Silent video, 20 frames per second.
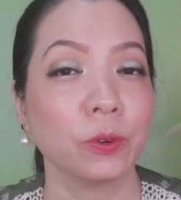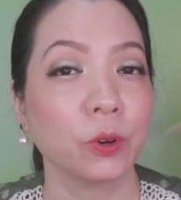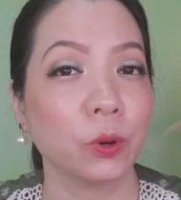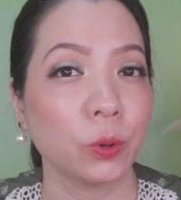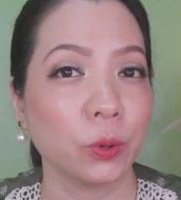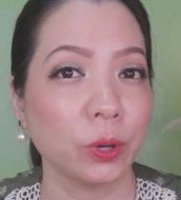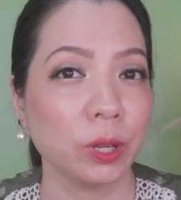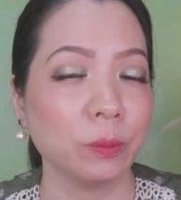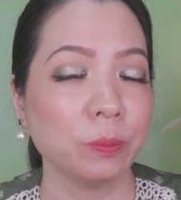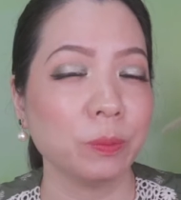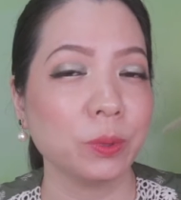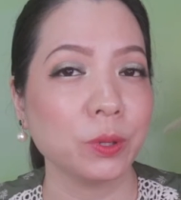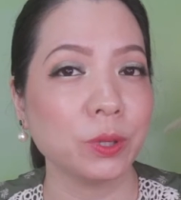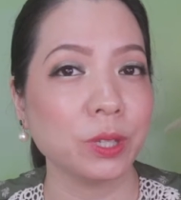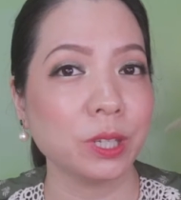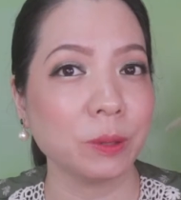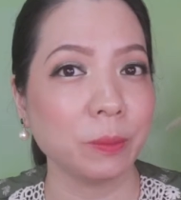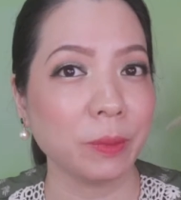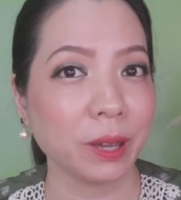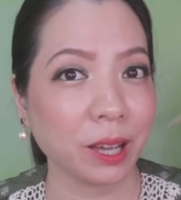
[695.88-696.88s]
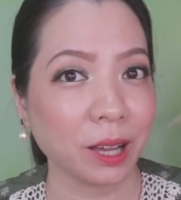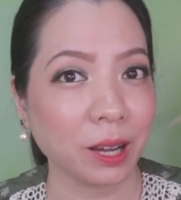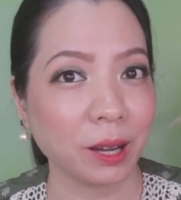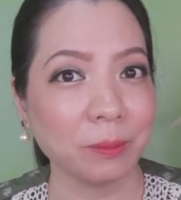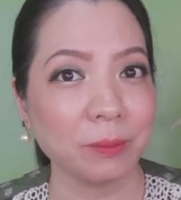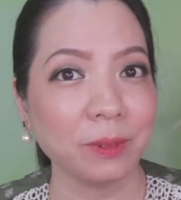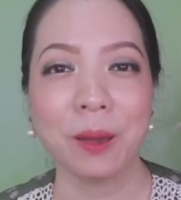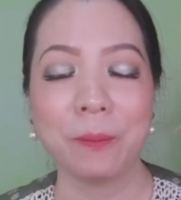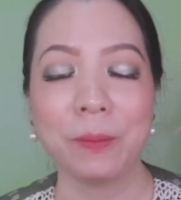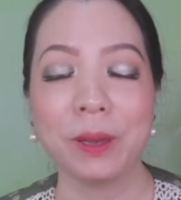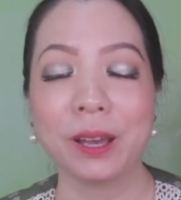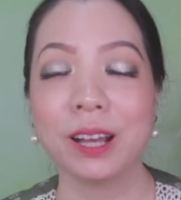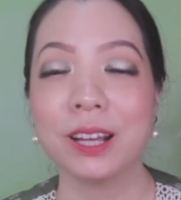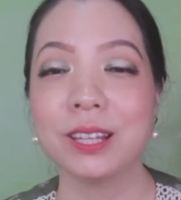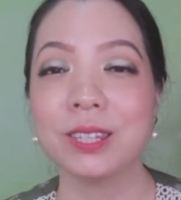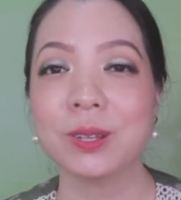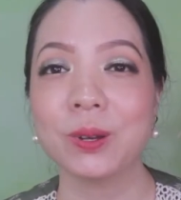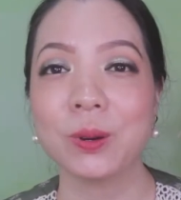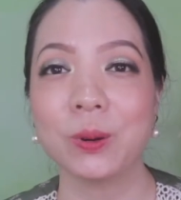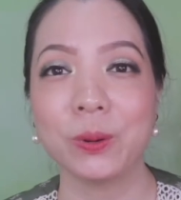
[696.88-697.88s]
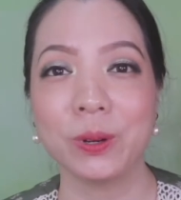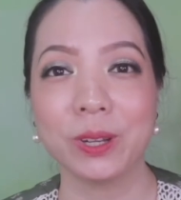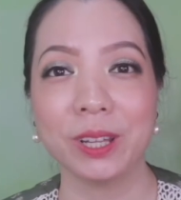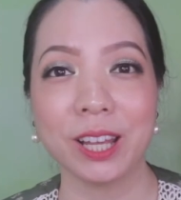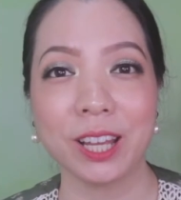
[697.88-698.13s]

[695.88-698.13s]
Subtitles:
Korean beauty makeup, because Korean